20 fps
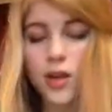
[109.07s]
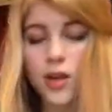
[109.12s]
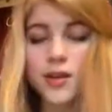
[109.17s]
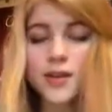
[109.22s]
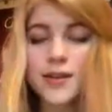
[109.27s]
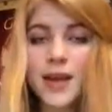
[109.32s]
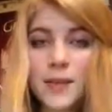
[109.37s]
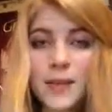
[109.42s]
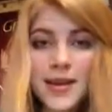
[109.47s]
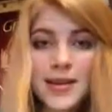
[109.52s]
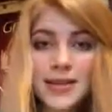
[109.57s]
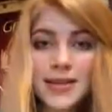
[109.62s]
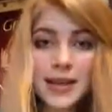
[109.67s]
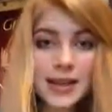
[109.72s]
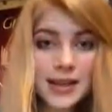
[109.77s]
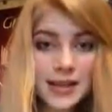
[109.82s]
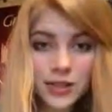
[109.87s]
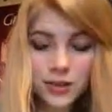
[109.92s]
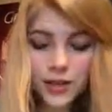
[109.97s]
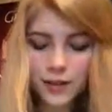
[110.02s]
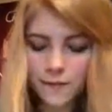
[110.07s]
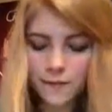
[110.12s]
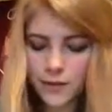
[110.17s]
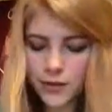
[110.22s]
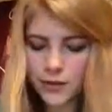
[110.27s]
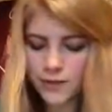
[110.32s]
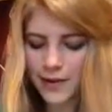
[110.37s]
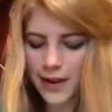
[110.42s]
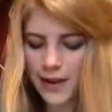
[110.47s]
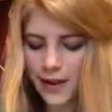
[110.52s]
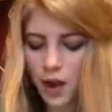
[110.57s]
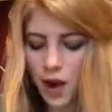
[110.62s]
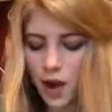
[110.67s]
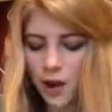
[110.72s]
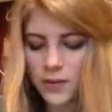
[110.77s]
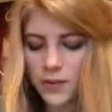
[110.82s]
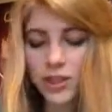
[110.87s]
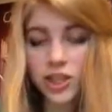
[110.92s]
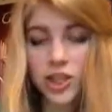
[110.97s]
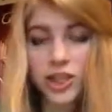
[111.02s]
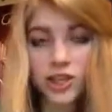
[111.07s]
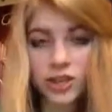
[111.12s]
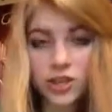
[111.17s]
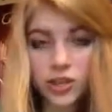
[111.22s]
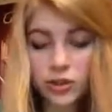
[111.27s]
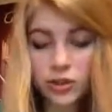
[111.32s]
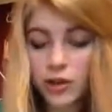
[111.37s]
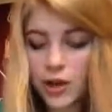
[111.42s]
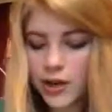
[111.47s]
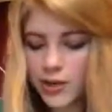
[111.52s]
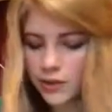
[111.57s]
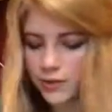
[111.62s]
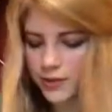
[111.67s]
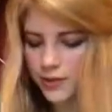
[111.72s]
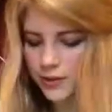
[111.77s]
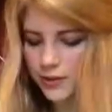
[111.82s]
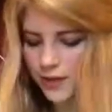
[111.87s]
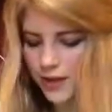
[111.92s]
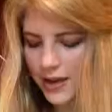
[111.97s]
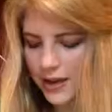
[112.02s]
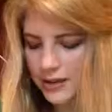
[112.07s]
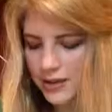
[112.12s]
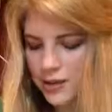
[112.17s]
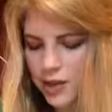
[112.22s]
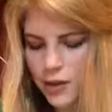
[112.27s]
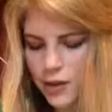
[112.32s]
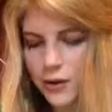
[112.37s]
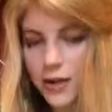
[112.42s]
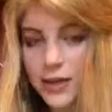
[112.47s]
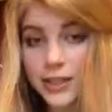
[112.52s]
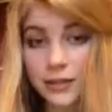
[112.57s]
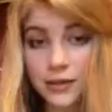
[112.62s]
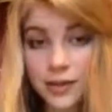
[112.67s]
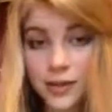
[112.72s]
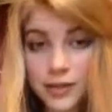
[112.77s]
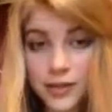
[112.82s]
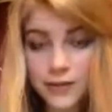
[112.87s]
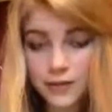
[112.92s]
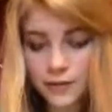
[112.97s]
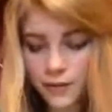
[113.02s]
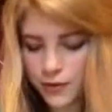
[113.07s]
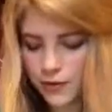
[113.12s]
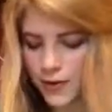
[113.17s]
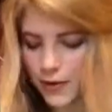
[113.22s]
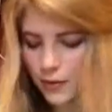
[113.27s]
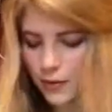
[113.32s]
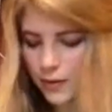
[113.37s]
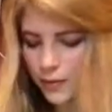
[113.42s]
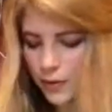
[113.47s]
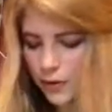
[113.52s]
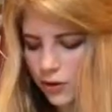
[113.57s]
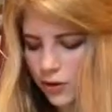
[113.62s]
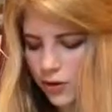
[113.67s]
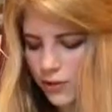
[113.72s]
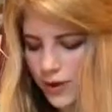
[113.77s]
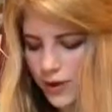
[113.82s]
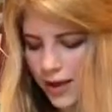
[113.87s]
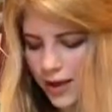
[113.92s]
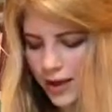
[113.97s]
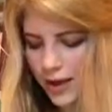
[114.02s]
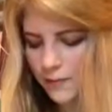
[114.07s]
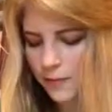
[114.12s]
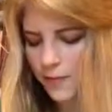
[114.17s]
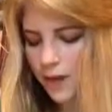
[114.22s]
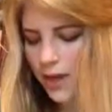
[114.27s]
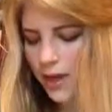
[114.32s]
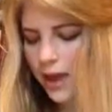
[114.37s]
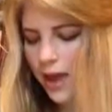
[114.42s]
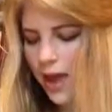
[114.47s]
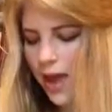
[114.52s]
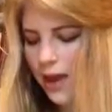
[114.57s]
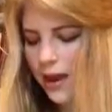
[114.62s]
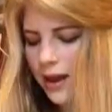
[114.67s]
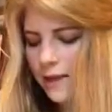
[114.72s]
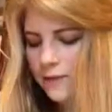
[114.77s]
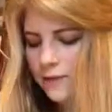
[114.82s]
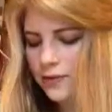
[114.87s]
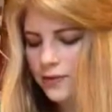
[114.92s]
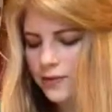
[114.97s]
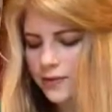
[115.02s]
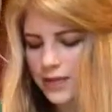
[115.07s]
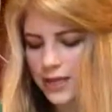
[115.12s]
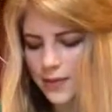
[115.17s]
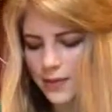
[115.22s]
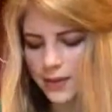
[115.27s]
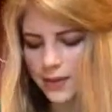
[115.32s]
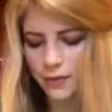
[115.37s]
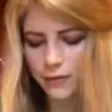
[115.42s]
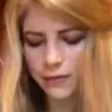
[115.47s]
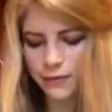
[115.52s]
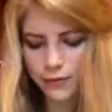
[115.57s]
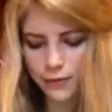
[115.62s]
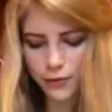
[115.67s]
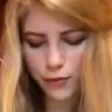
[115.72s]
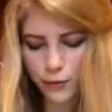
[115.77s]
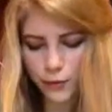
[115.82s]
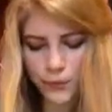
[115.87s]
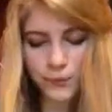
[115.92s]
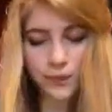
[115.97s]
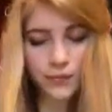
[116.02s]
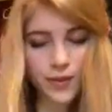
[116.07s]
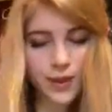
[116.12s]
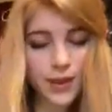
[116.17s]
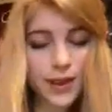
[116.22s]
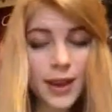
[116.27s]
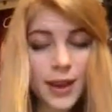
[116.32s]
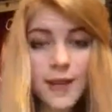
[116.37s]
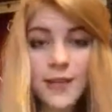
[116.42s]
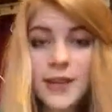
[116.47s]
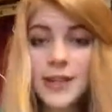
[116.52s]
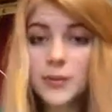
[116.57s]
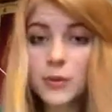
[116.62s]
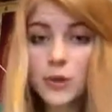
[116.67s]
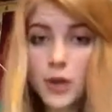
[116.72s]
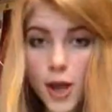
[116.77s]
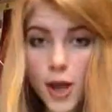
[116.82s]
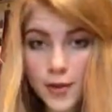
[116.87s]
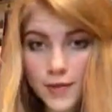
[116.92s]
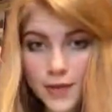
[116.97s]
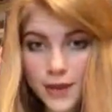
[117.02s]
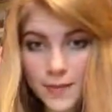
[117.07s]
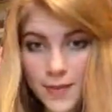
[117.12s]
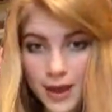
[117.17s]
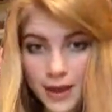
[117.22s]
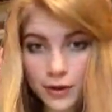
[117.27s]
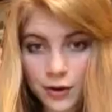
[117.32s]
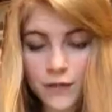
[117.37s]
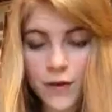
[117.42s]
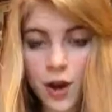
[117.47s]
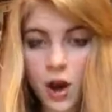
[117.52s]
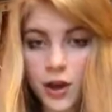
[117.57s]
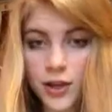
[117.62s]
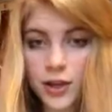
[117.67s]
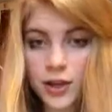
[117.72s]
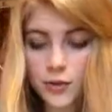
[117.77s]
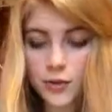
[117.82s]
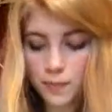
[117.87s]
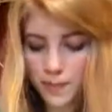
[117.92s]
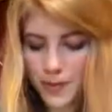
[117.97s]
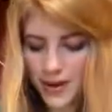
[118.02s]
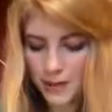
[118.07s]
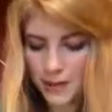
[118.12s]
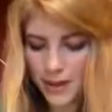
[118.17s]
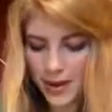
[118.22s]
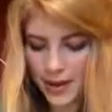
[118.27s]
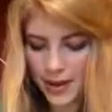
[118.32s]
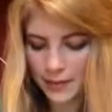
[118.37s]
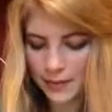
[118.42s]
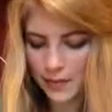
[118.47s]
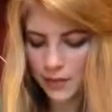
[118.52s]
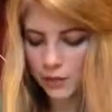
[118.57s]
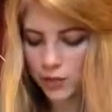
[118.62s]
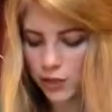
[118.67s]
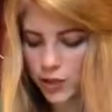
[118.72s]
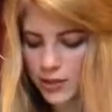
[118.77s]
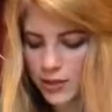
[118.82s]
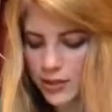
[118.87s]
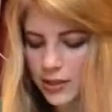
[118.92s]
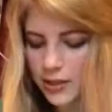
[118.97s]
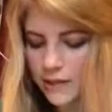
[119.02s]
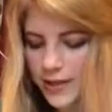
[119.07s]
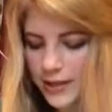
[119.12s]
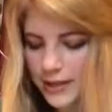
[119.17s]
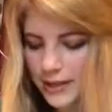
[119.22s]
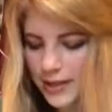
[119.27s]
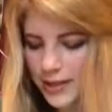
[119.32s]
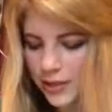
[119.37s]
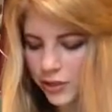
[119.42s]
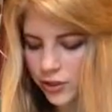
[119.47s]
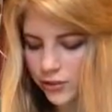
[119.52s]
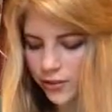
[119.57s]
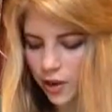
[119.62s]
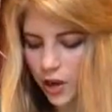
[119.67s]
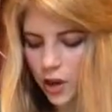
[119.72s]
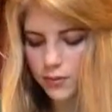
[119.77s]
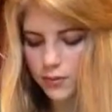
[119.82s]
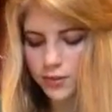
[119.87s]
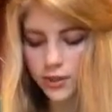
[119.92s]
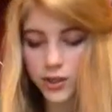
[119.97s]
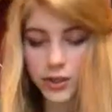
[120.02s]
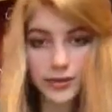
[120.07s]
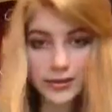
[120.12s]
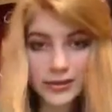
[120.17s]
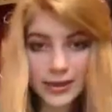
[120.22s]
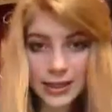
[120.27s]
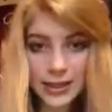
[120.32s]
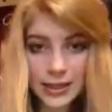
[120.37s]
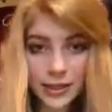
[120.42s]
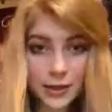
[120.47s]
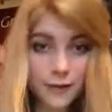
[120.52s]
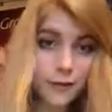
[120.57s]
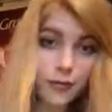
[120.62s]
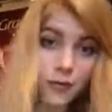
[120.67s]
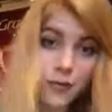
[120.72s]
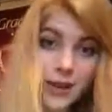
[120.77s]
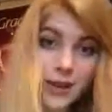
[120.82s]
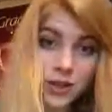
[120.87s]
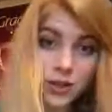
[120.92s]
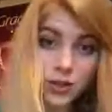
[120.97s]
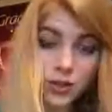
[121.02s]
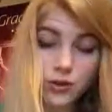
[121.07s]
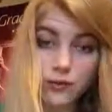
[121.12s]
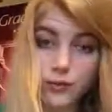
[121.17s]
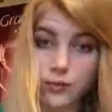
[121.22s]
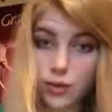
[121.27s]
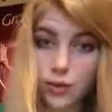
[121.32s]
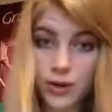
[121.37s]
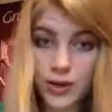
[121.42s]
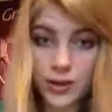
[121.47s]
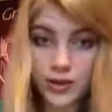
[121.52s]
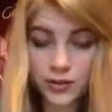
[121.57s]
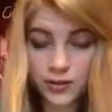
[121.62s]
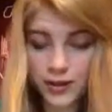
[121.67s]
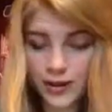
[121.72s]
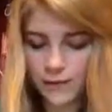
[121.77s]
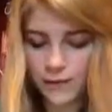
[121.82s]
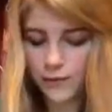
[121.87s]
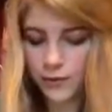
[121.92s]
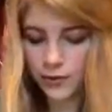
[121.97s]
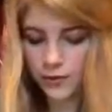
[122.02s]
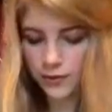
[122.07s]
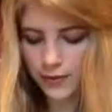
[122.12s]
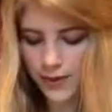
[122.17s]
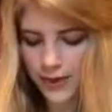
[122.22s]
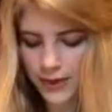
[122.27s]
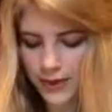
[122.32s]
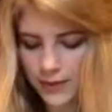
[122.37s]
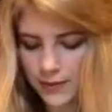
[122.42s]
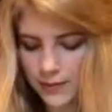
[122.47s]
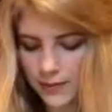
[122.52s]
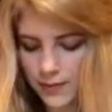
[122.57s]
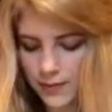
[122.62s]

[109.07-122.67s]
That means that glycerate phosphate can't be changed to triose phosphate, so glycerate phosphate will accumulate and levels of TP will fall. This will lower the amount of RU-BP, reducing the fixation of carbon dioxide and the formation of more glycerate phosphate.